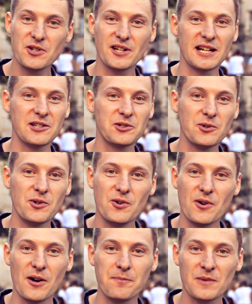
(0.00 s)
You can
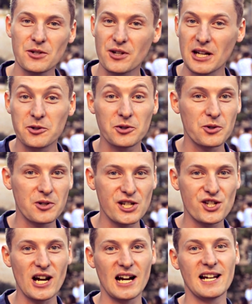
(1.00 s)
go to
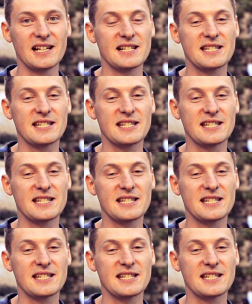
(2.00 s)
Kizhi Island.